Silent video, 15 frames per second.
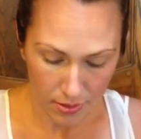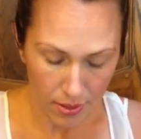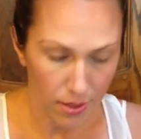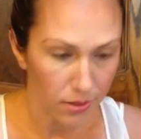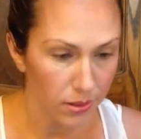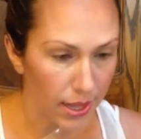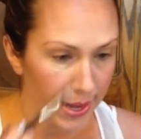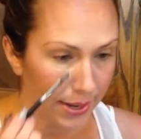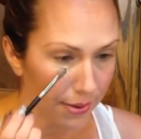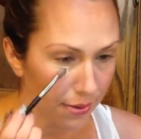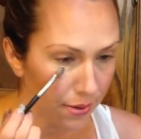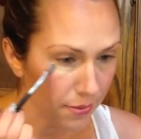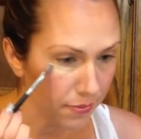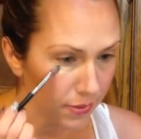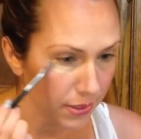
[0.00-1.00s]
a layer
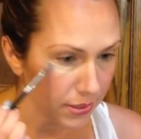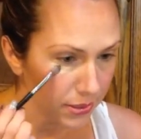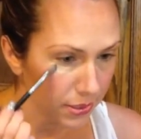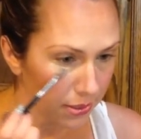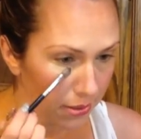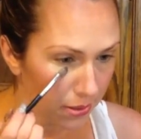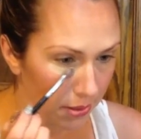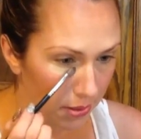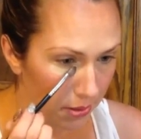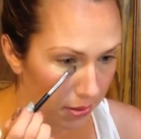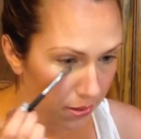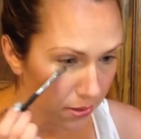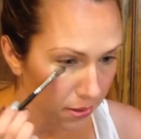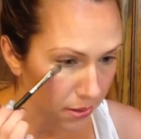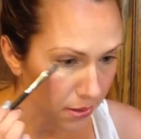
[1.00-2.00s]
of it
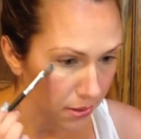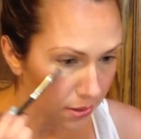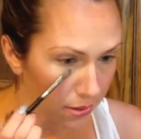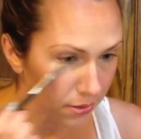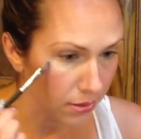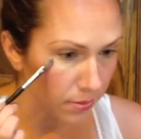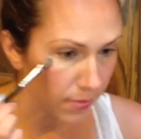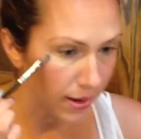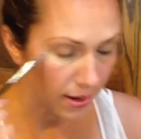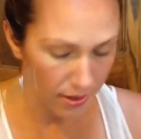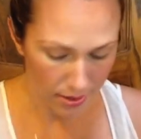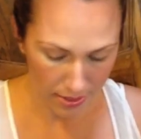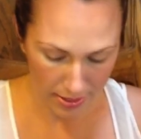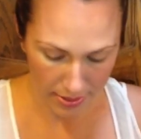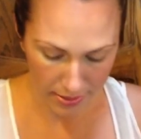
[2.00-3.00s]
under my
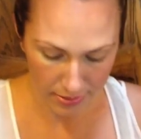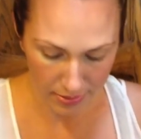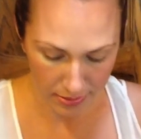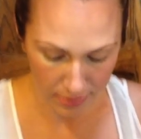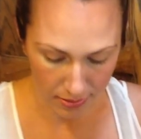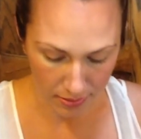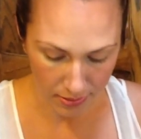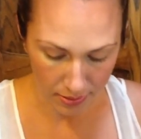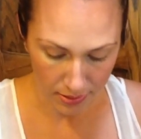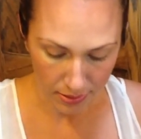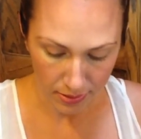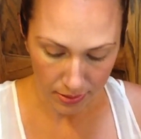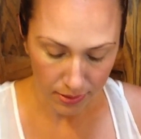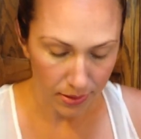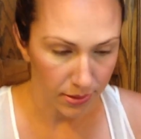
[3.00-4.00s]
eyes.
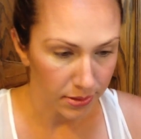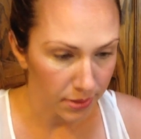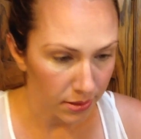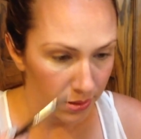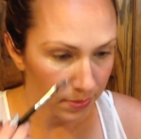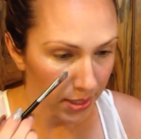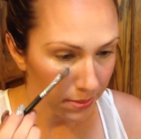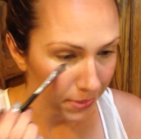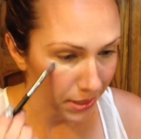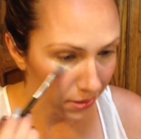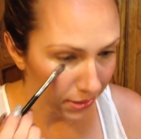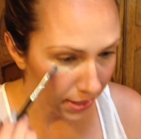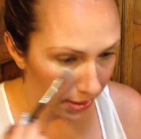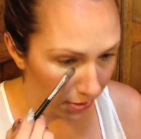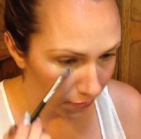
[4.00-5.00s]
It's going to make me
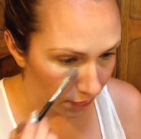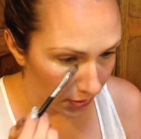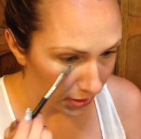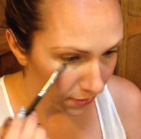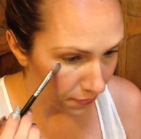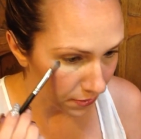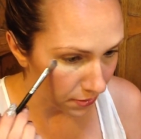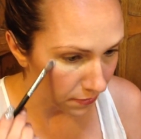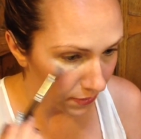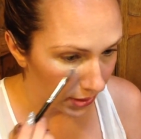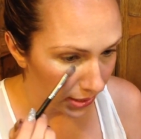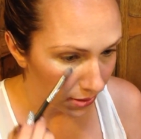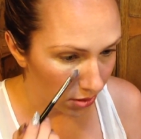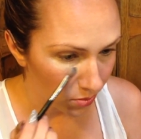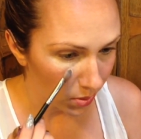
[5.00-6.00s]
look kind of funny for the
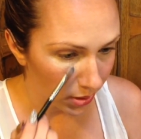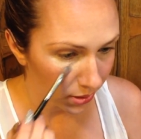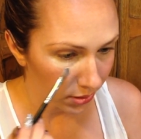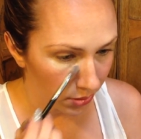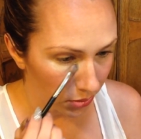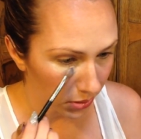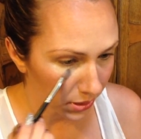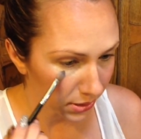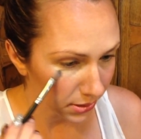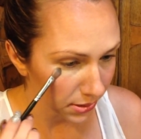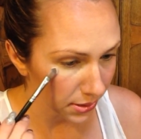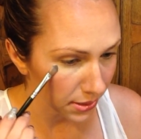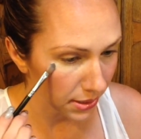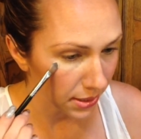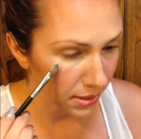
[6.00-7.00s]
video, but you'll
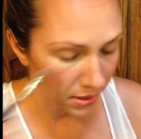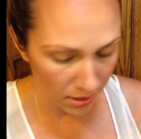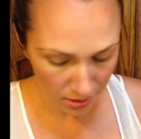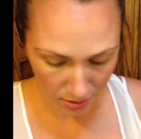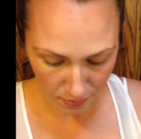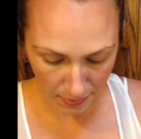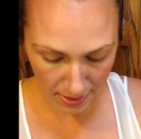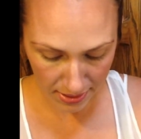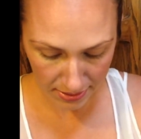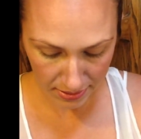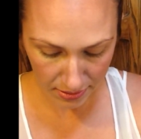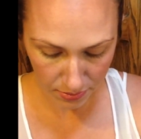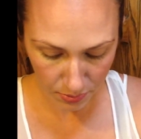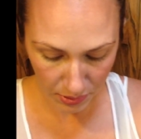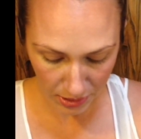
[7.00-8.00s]
see why
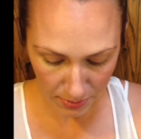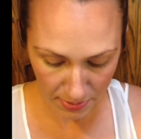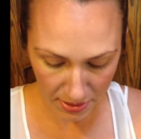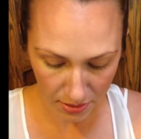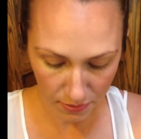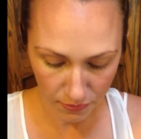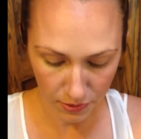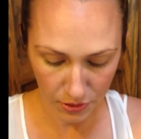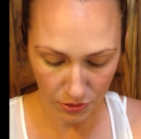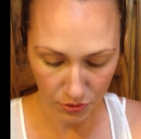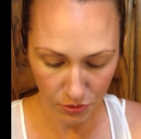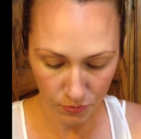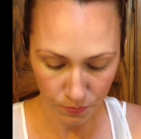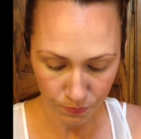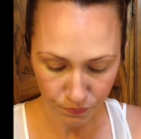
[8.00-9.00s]
this is really
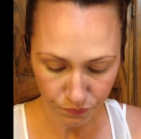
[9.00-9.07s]
beneficial.